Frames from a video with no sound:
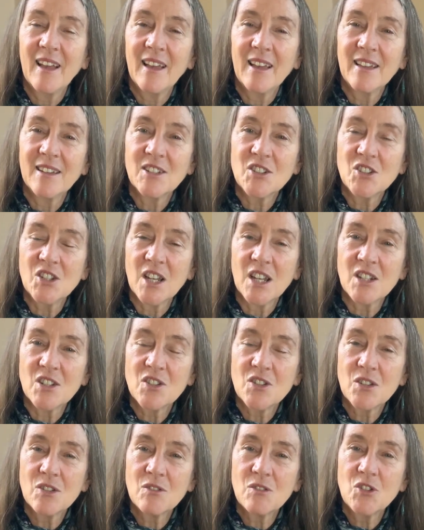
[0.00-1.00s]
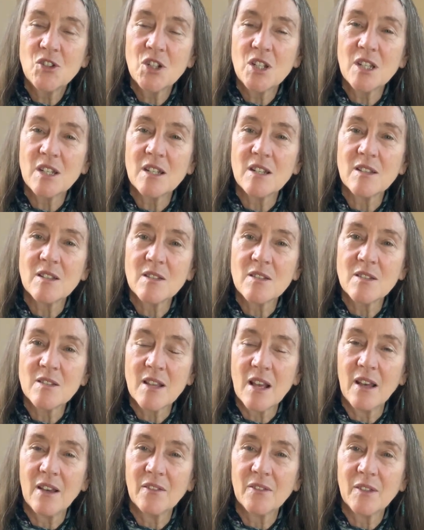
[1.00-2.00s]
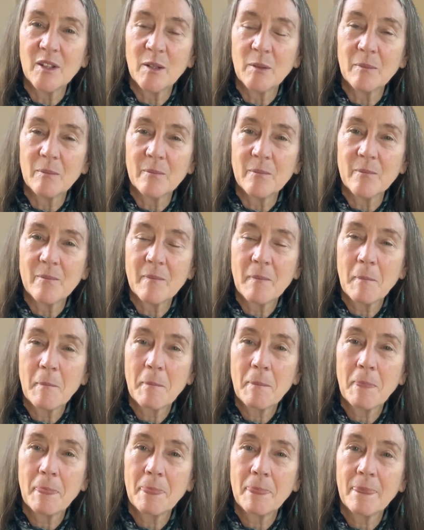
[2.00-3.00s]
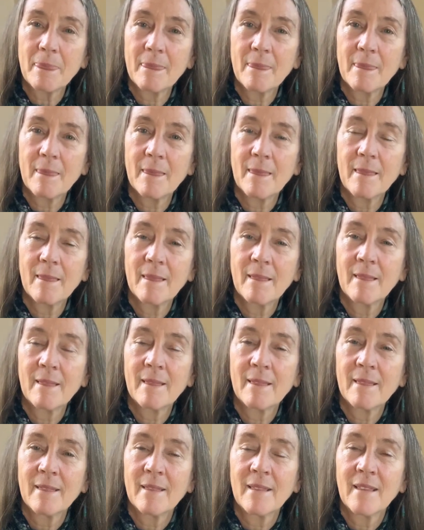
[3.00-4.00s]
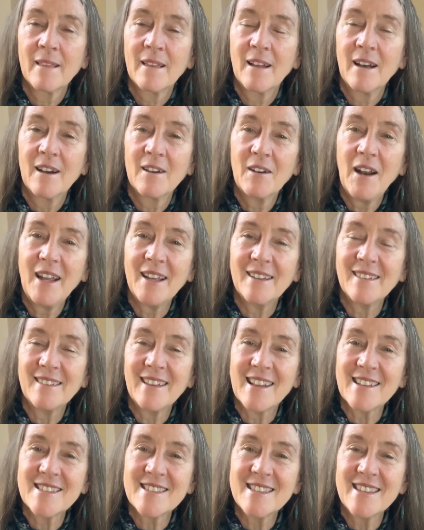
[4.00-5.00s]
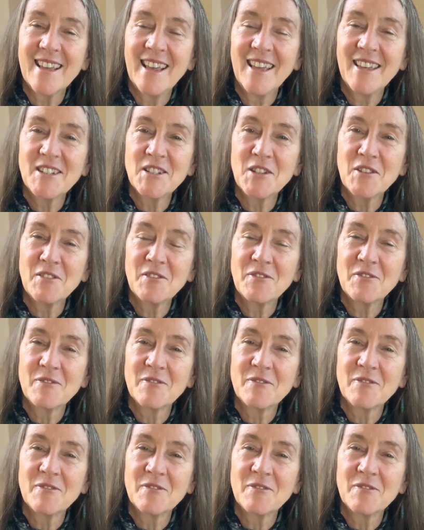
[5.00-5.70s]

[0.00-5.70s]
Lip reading: and change to G7. All right, that's the end of